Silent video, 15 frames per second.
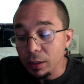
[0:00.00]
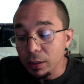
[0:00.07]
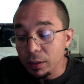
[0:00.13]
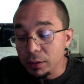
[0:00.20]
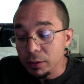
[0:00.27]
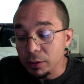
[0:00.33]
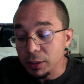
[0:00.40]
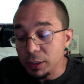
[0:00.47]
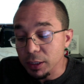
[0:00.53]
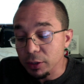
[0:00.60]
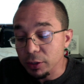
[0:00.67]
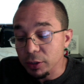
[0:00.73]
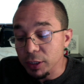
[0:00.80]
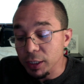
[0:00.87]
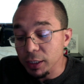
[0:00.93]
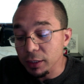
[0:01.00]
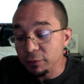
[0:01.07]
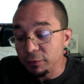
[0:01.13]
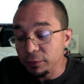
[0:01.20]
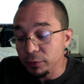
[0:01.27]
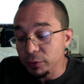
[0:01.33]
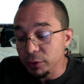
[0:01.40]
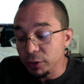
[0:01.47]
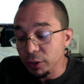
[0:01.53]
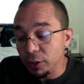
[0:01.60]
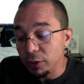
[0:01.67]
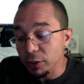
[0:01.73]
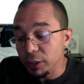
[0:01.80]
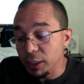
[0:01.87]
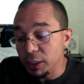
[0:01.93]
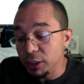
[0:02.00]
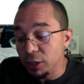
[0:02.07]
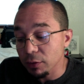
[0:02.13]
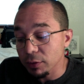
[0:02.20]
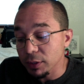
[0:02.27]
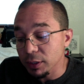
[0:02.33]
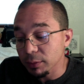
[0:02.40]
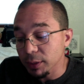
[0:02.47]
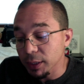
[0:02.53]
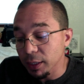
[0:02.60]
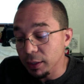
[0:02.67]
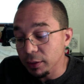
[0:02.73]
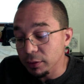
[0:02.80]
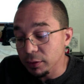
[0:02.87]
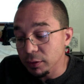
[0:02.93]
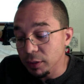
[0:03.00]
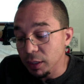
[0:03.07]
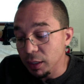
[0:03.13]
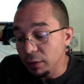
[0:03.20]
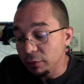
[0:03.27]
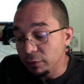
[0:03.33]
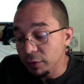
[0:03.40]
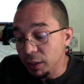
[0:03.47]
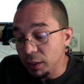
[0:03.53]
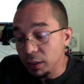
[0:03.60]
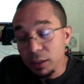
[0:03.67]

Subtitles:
So it's either you get the flu shot or you get shot with something else. Like, fuck.